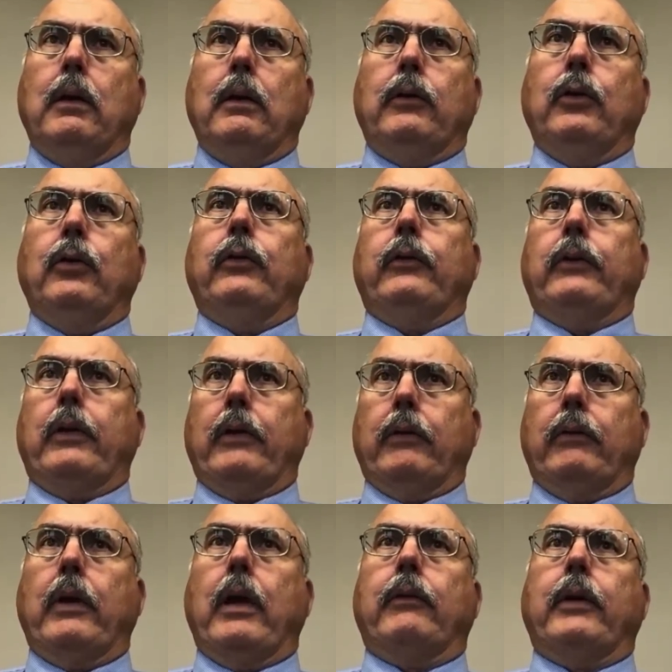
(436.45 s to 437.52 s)
two
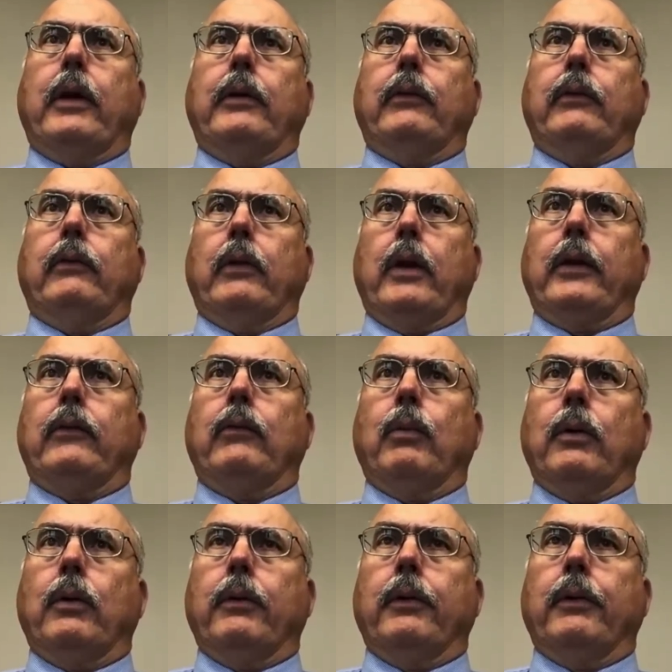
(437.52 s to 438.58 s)
South Texas sites
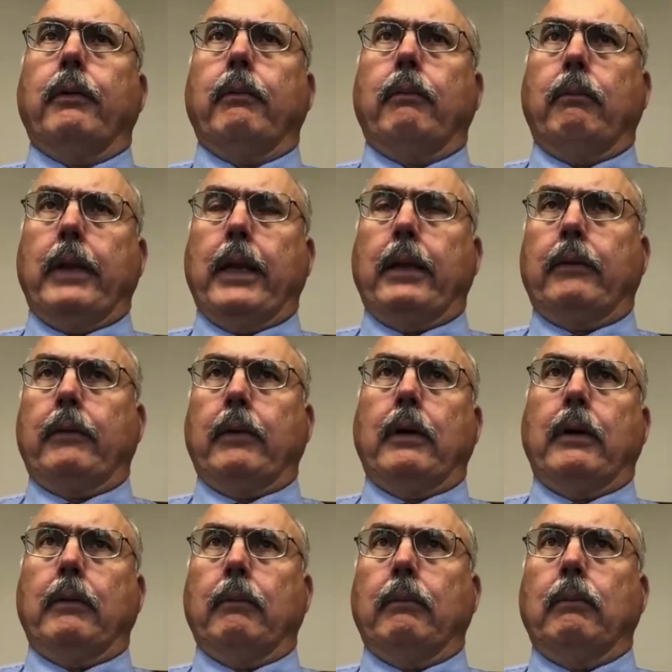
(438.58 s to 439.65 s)
where that
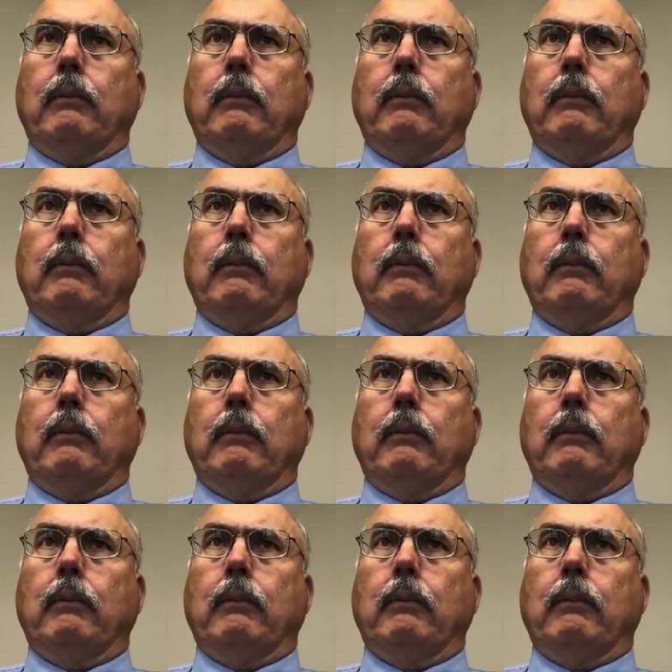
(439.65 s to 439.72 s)
uh,